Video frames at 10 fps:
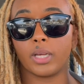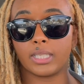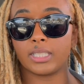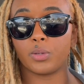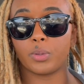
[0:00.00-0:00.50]
to
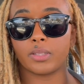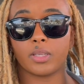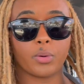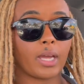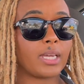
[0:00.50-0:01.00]
deal with.
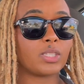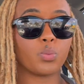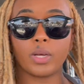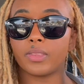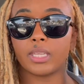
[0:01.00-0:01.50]
Okay. It's
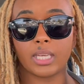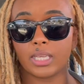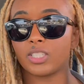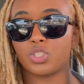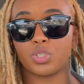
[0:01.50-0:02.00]
one
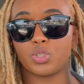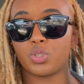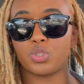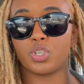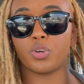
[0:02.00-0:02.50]
thing to
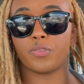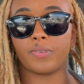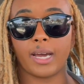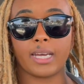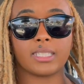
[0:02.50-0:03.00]
use your own
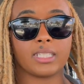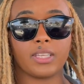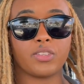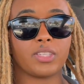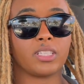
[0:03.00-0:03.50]
fat. It's
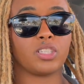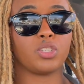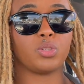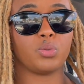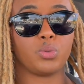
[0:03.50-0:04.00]
another thing to
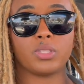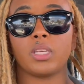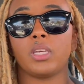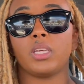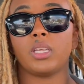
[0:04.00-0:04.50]
use
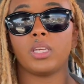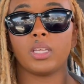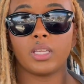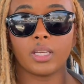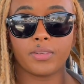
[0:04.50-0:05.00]

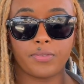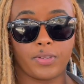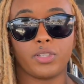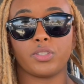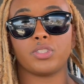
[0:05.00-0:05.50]

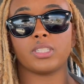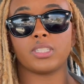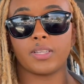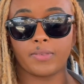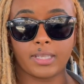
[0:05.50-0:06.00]
fillers and
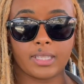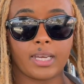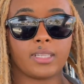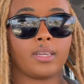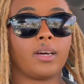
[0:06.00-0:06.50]
stuff like
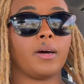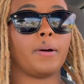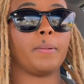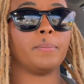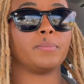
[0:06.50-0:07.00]
that.
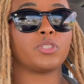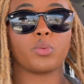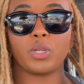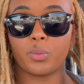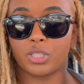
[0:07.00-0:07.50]
So we
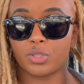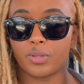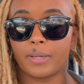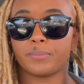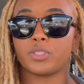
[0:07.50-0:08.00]
don't want to do
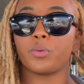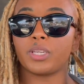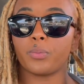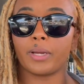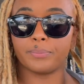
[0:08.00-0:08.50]
that. So
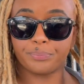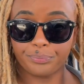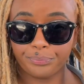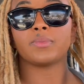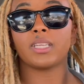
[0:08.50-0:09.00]
anyway,
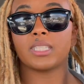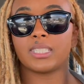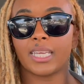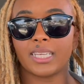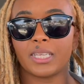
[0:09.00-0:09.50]

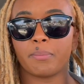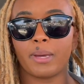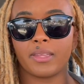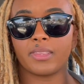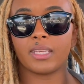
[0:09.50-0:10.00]
second
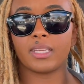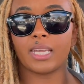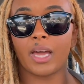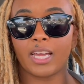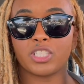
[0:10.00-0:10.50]
method.
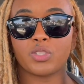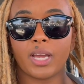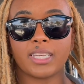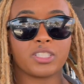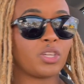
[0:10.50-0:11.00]
Now, as you
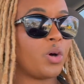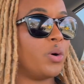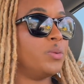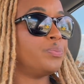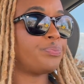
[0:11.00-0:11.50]
guys know,